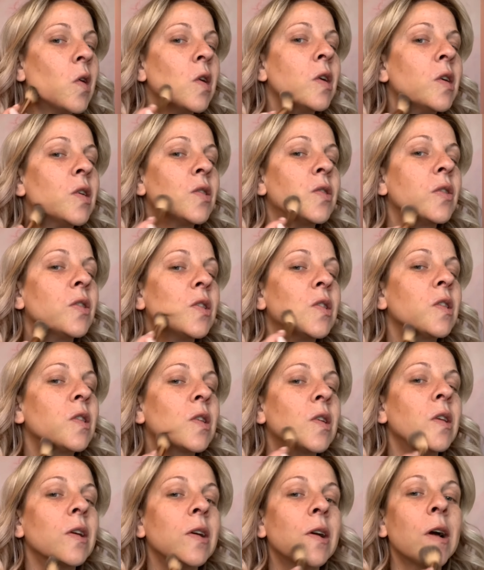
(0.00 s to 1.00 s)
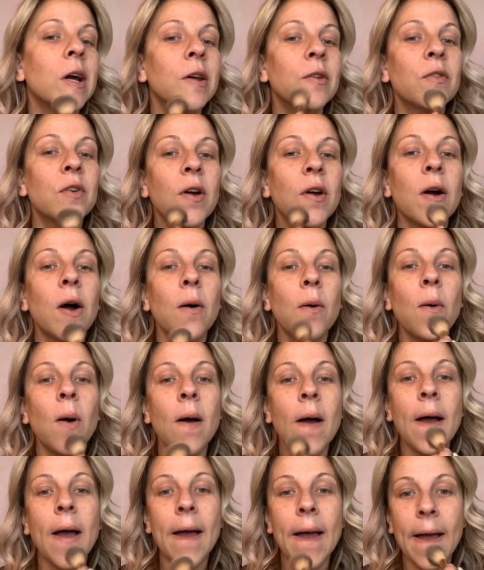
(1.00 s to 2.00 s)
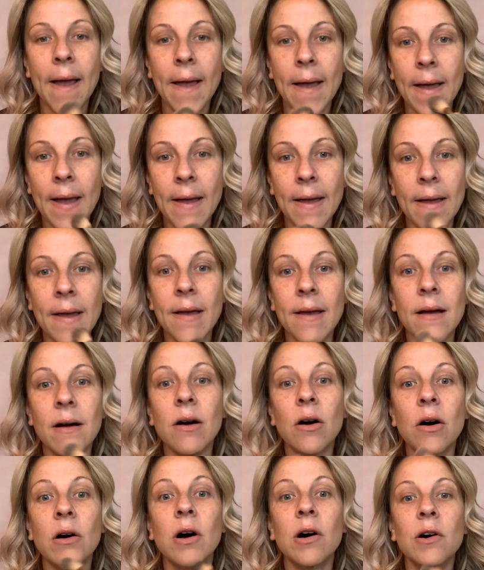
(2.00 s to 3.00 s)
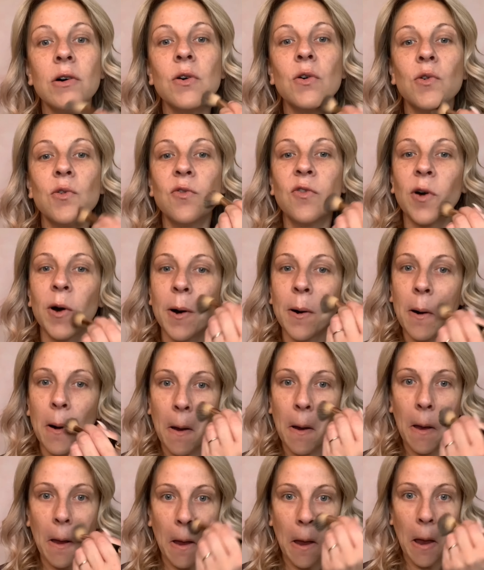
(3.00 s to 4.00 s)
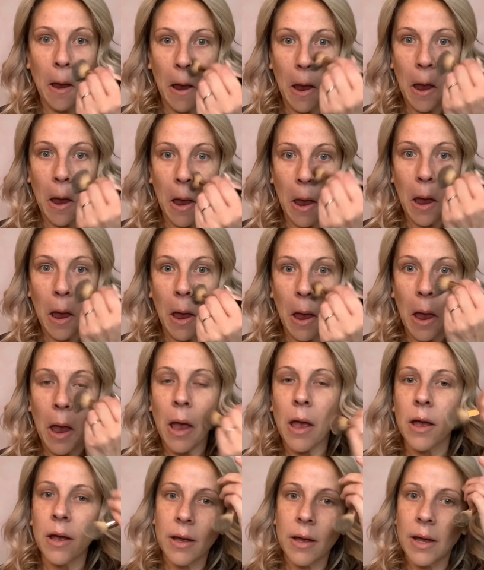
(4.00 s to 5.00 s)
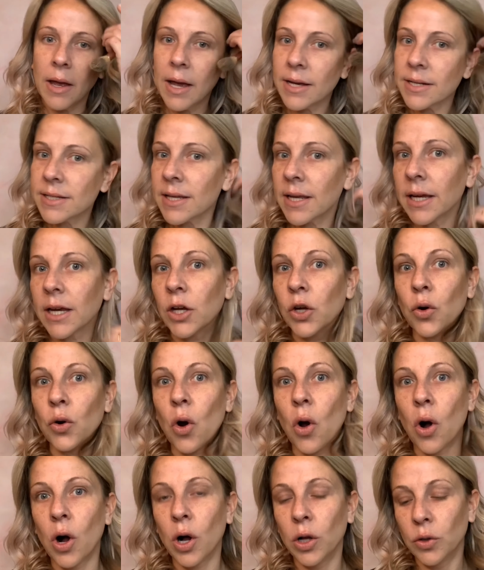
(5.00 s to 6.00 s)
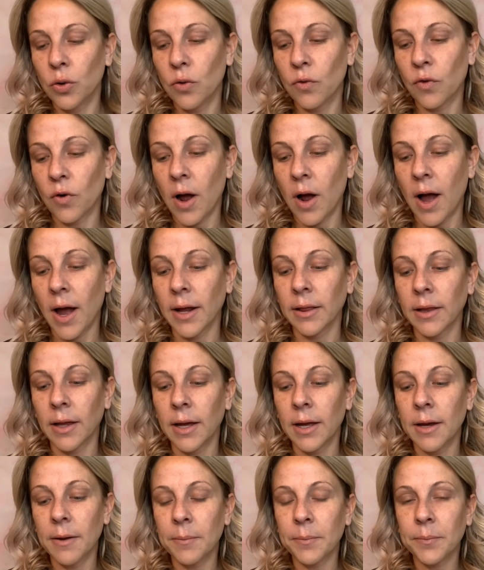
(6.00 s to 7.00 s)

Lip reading: So this is going to kind of go all over as like your all over highlight.